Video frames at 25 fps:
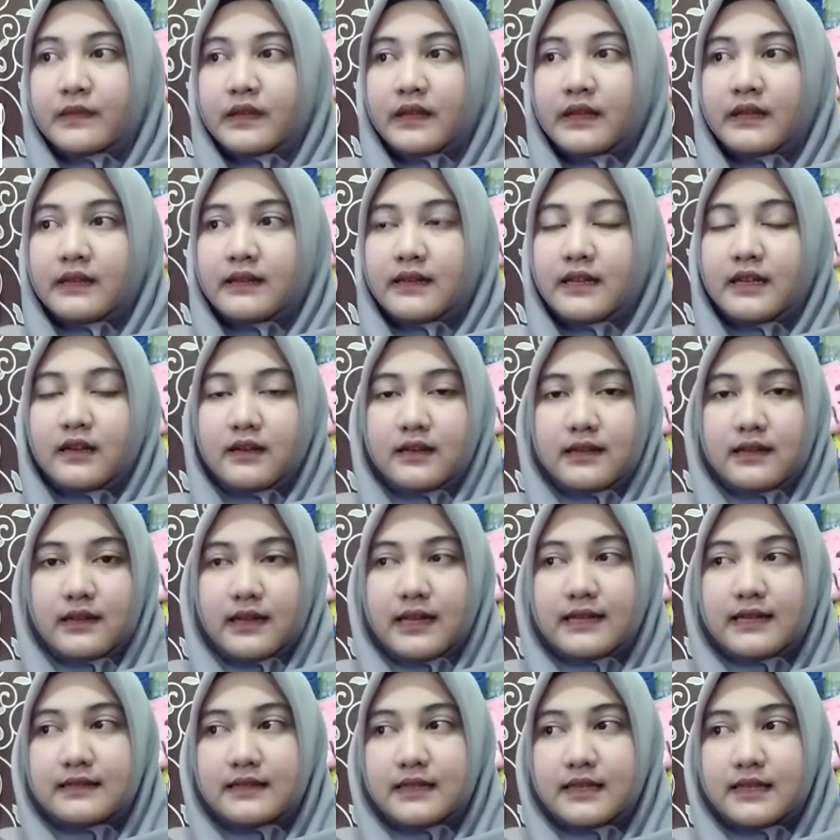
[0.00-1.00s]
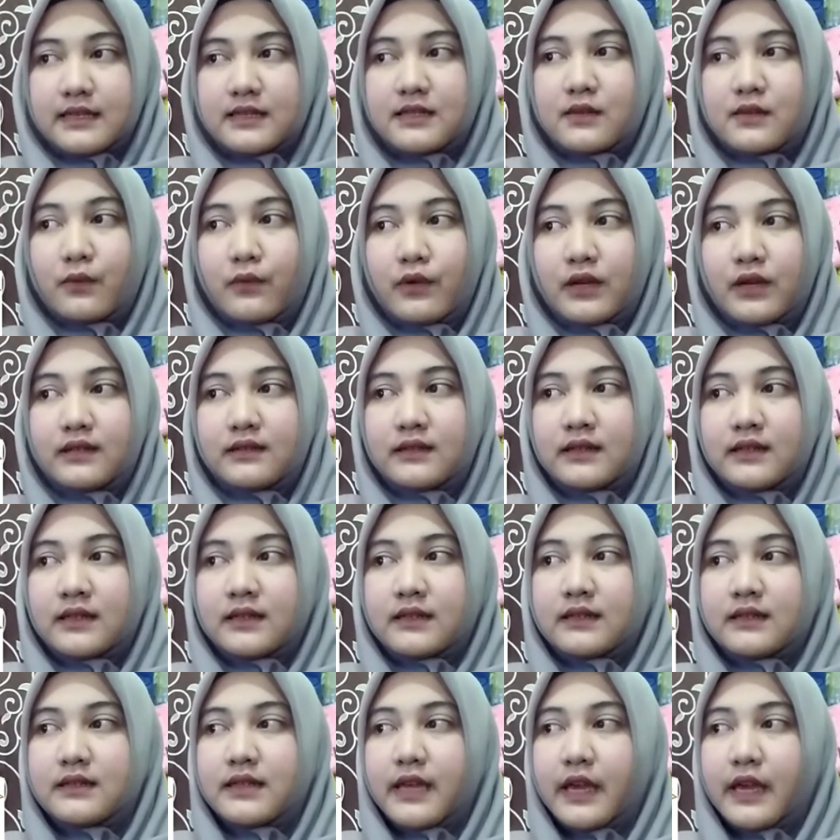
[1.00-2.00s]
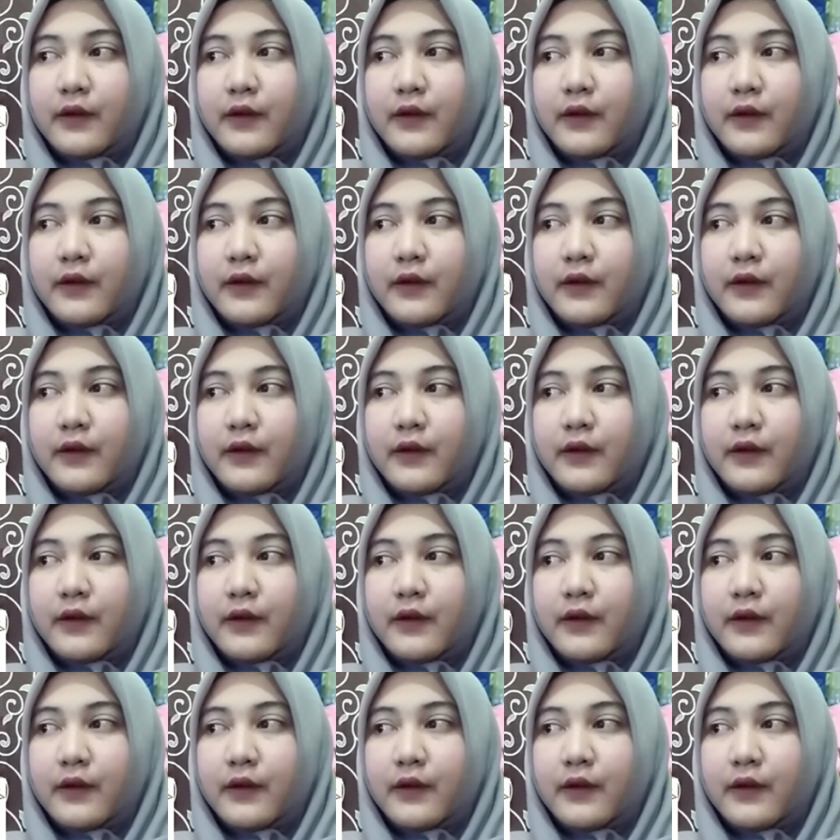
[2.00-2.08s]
And then the last is, what the